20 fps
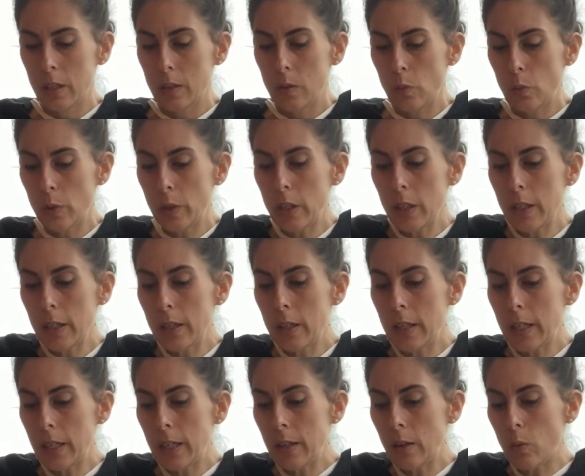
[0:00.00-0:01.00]
Really
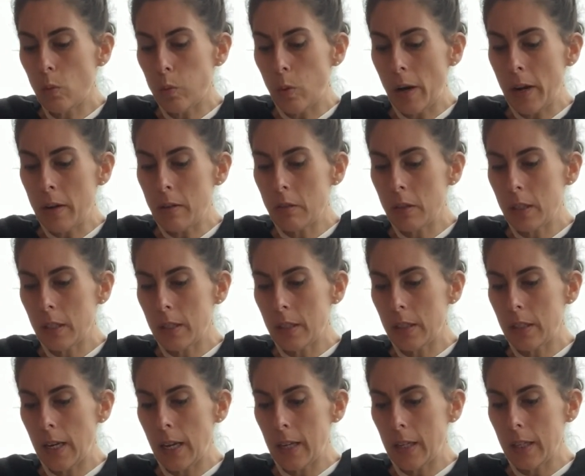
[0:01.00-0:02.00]
getting grounded and
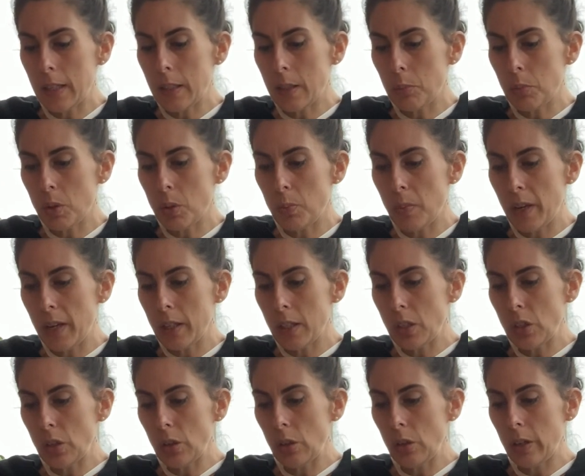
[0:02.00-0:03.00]
taking some
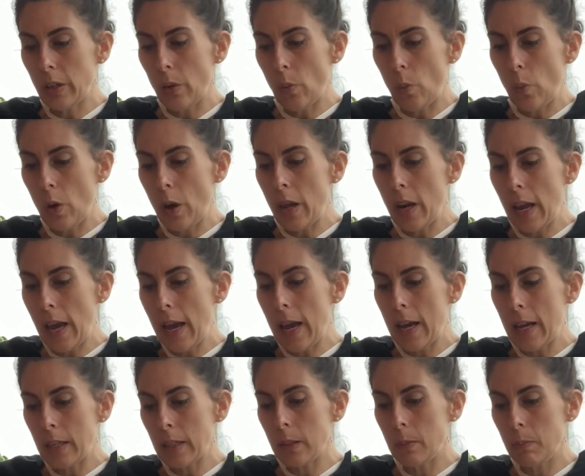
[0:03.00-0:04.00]
space to look at what
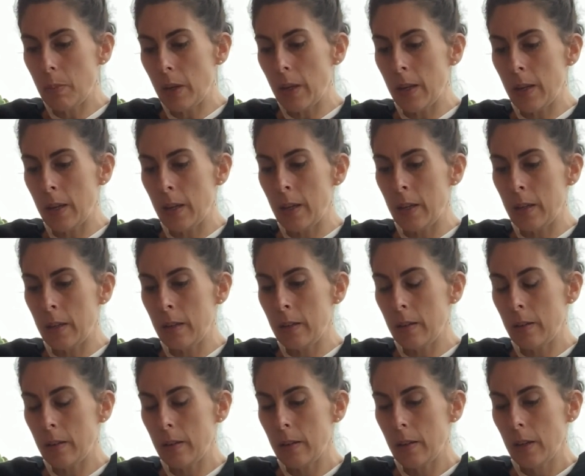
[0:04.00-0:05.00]
has
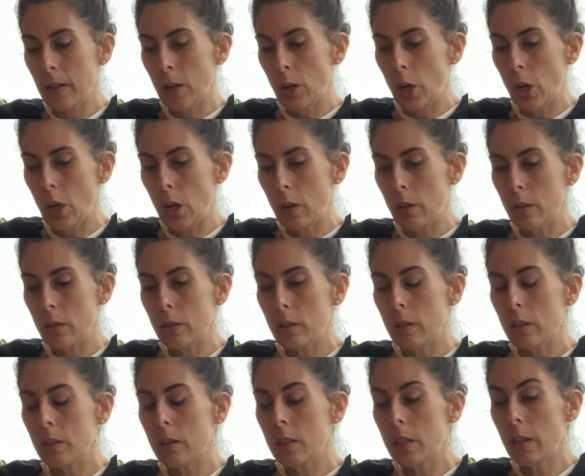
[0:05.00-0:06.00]
been
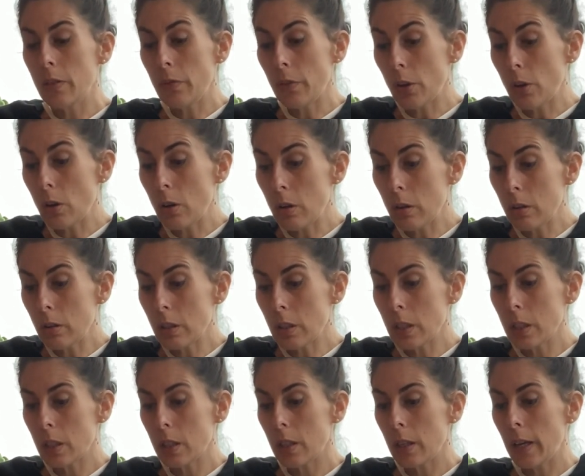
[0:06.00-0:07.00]

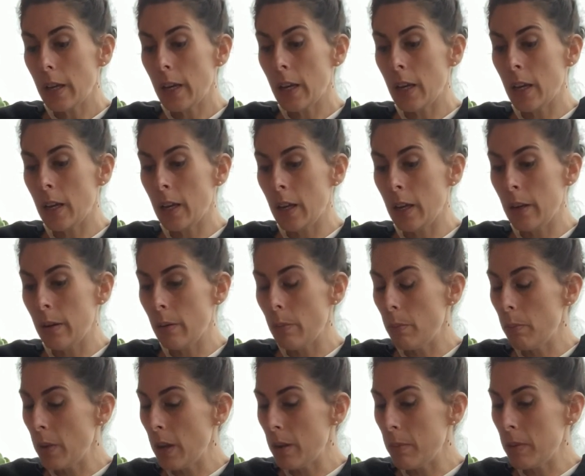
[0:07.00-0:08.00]
difficult and
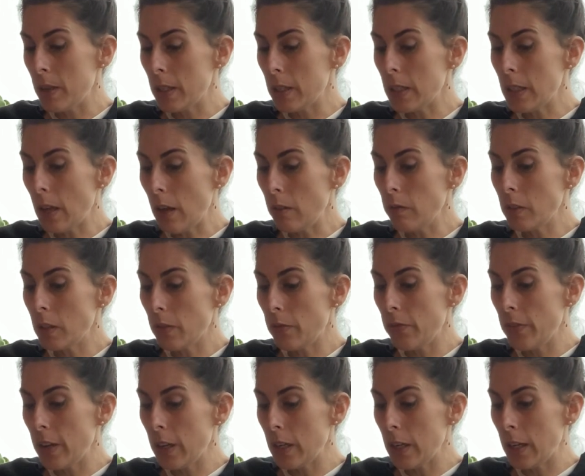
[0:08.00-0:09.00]
maybe
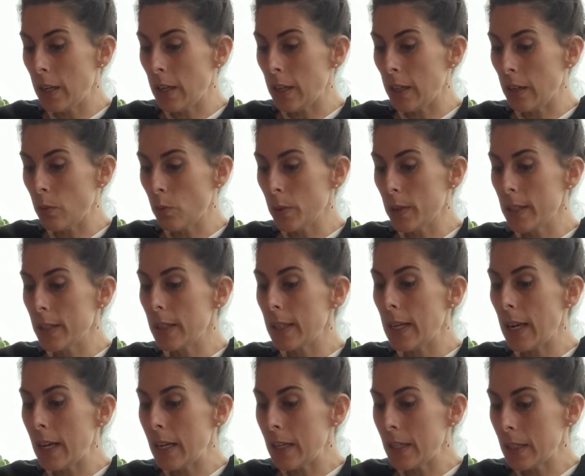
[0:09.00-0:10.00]
self-defeating, and
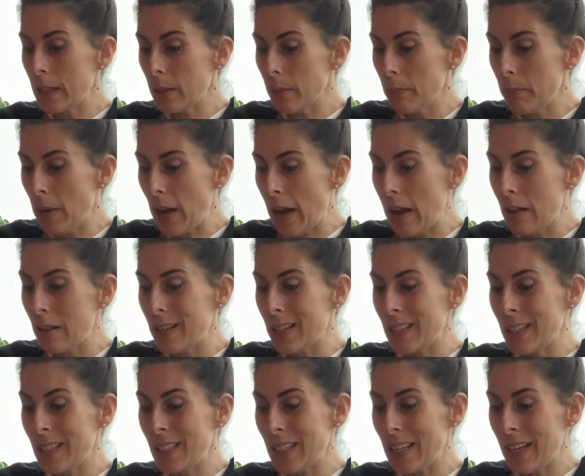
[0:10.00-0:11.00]
regaining some
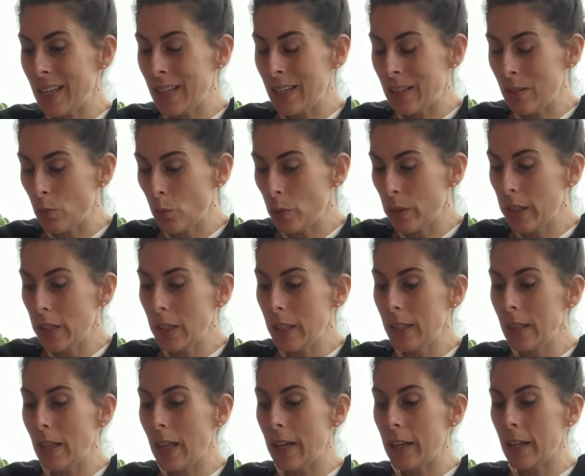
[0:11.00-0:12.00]
balance and really
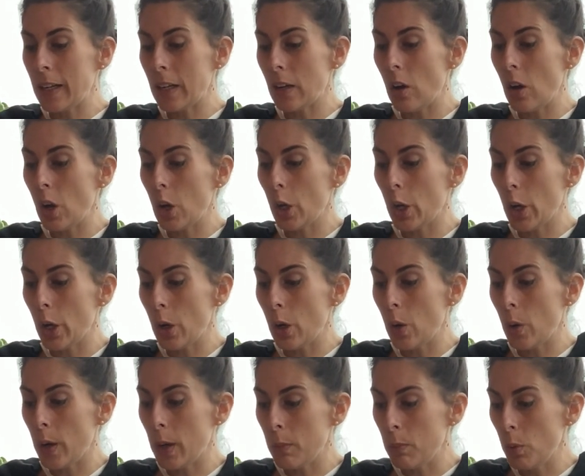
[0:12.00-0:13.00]
letting it all
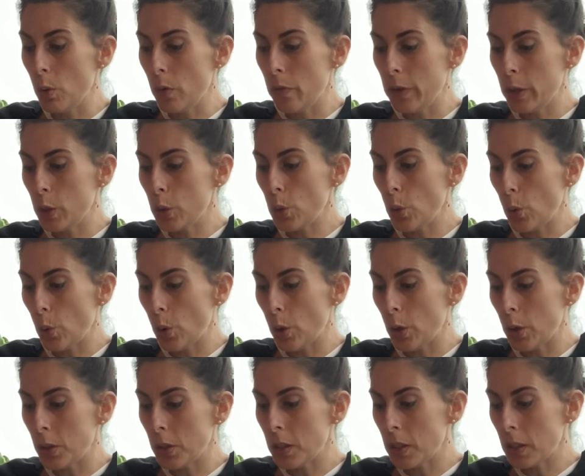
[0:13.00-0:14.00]
go and moving
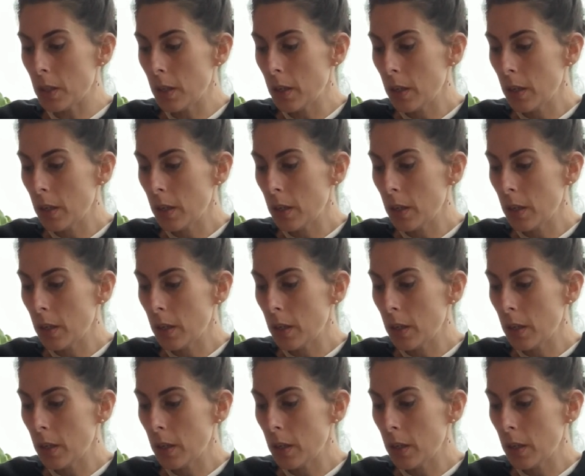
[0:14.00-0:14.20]
towards